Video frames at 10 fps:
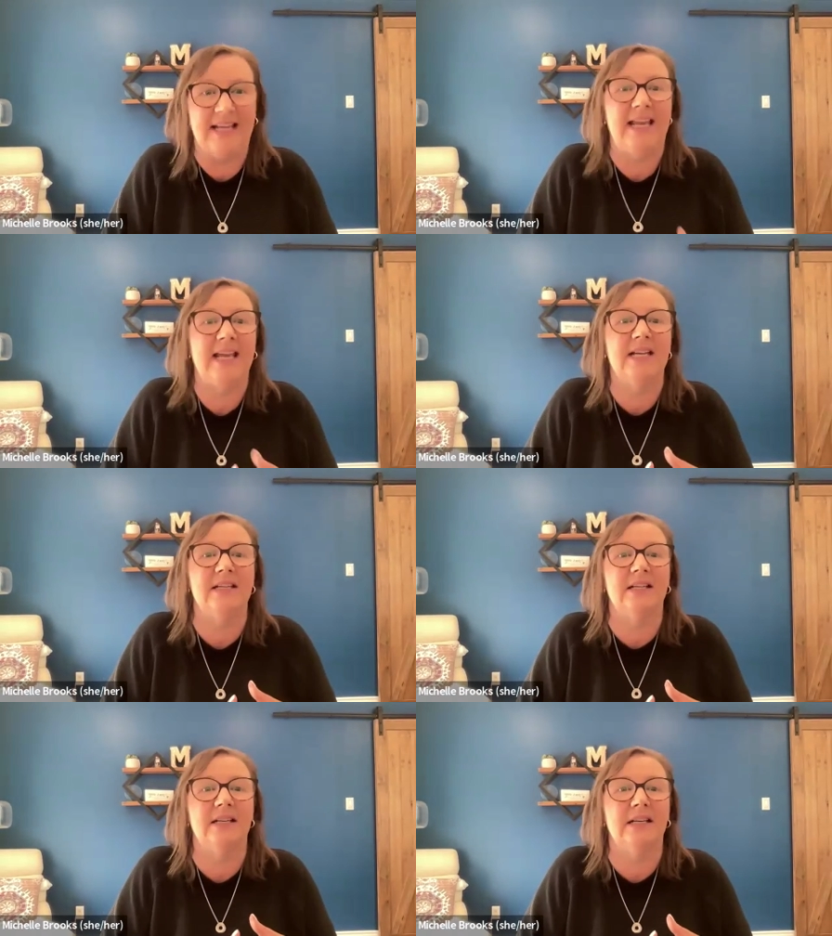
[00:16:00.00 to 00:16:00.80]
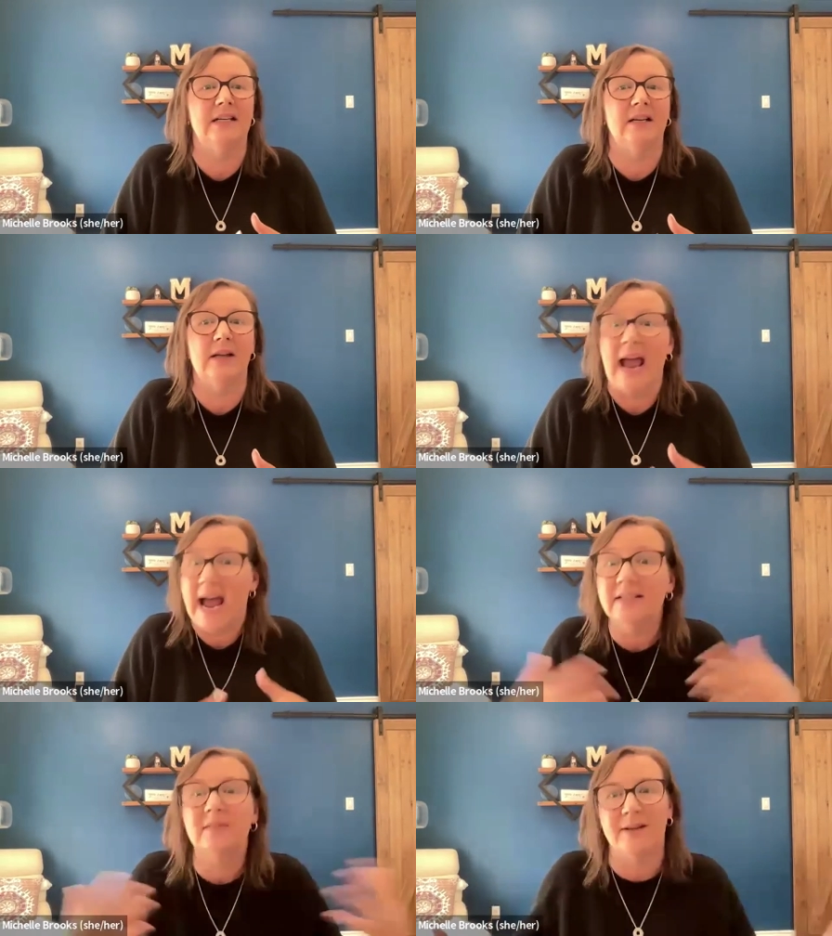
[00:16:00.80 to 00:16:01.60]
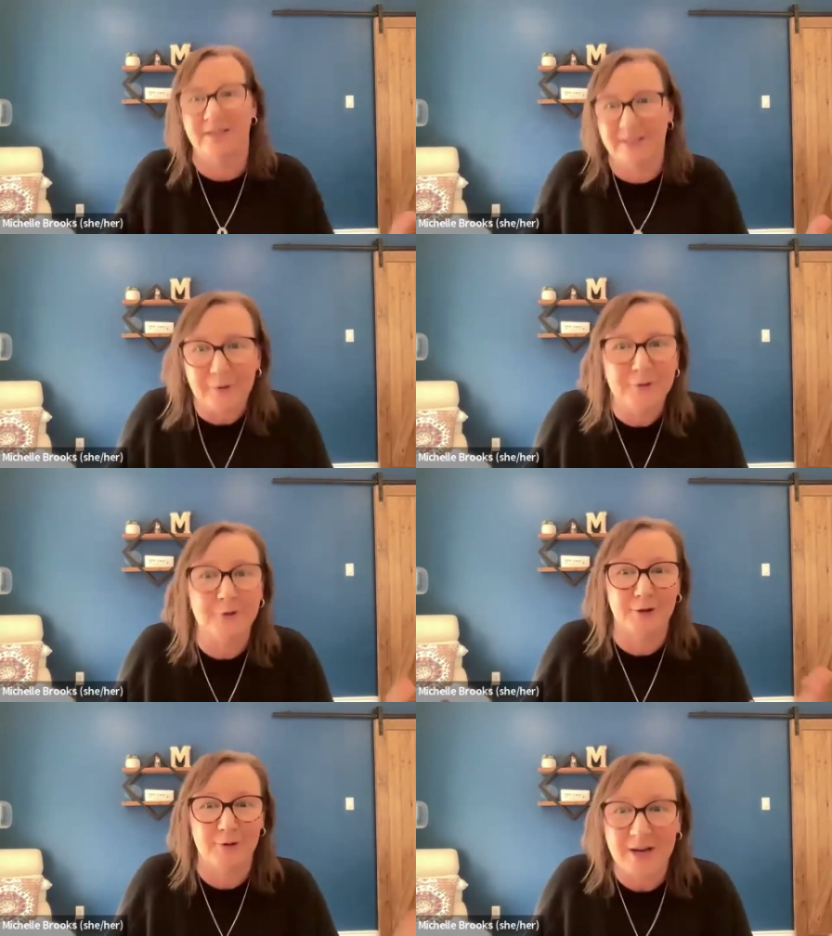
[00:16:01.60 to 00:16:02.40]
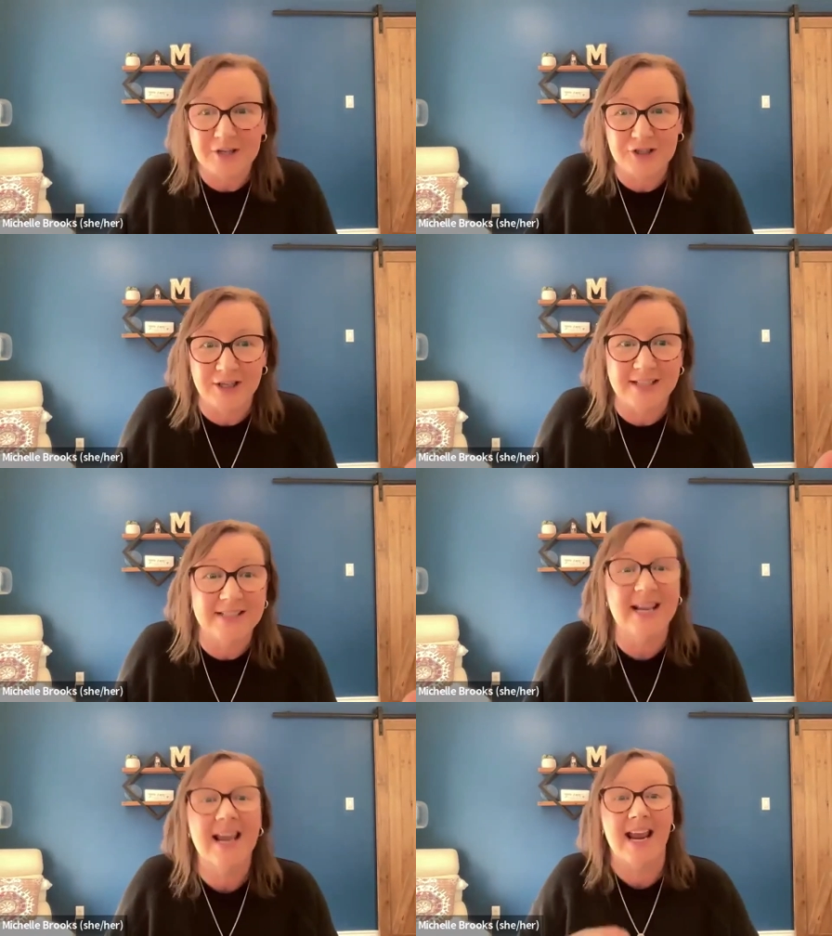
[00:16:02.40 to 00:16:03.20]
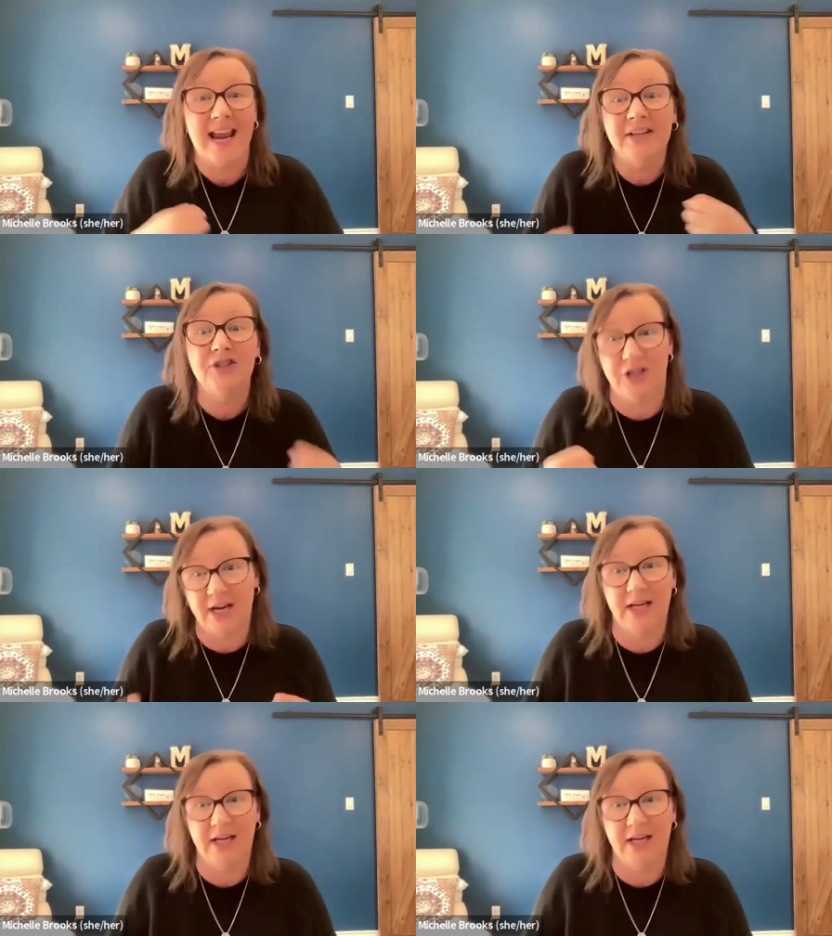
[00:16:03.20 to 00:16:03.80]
I can't ask myself those questions and